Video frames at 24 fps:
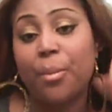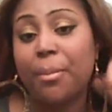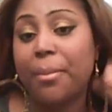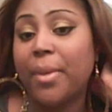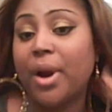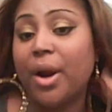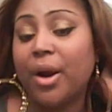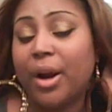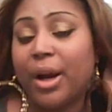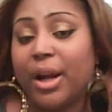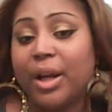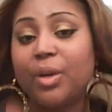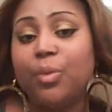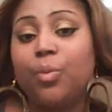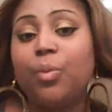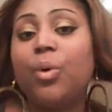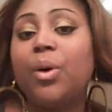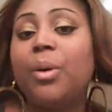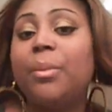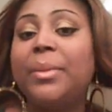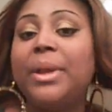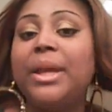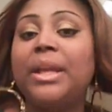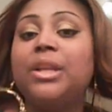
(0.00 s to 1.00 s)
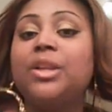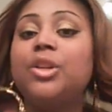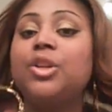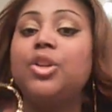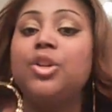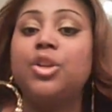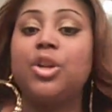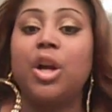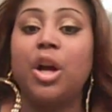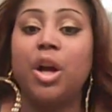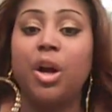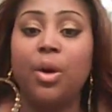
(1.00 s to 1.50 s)
Single woman,
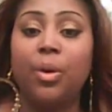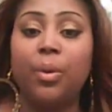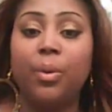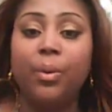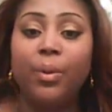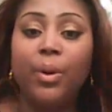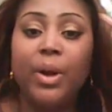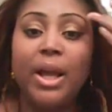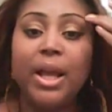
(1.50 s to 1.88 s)
you know,